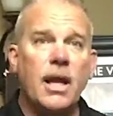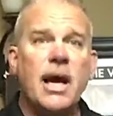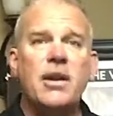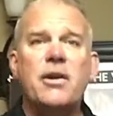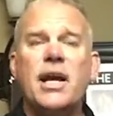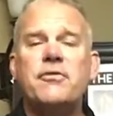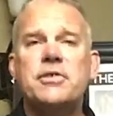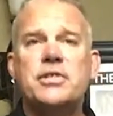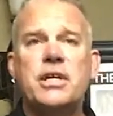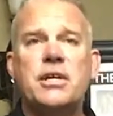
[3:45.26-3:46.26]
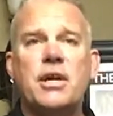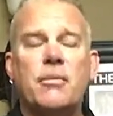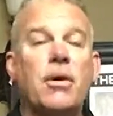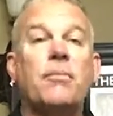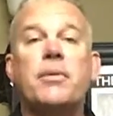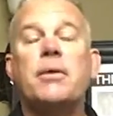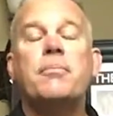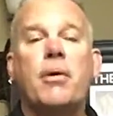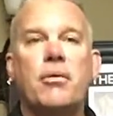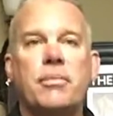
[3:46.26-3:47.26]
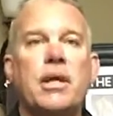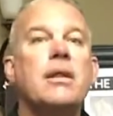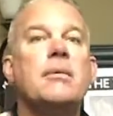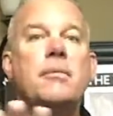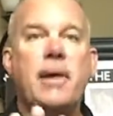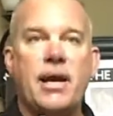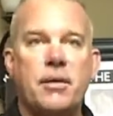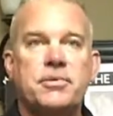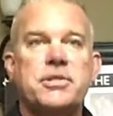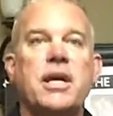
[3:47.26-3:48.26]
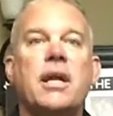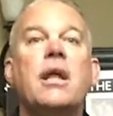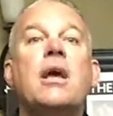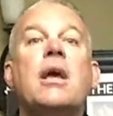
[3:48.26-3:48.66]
on your next visit, pardon me, let me back up a second.